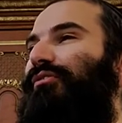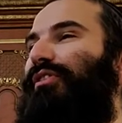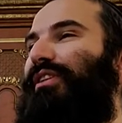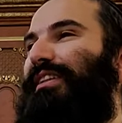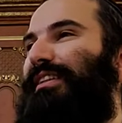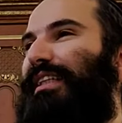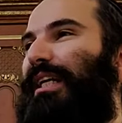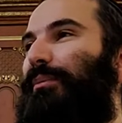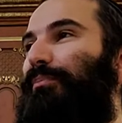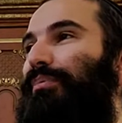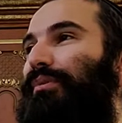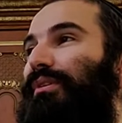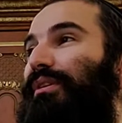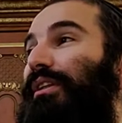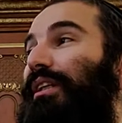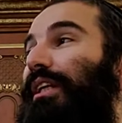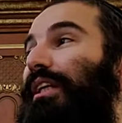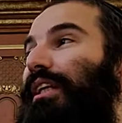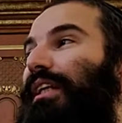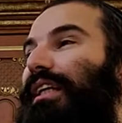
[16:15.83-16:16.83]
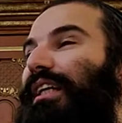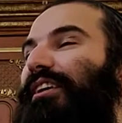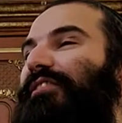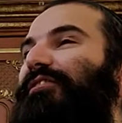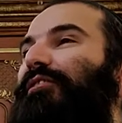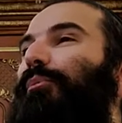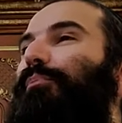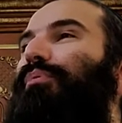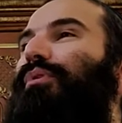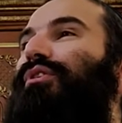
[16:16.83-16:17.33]
For example,
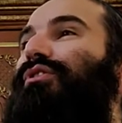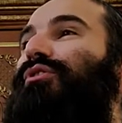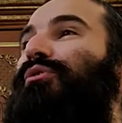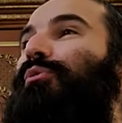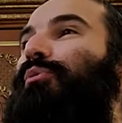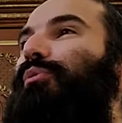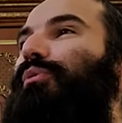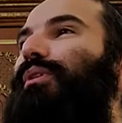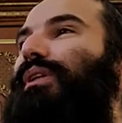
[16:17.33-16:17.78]
if a person...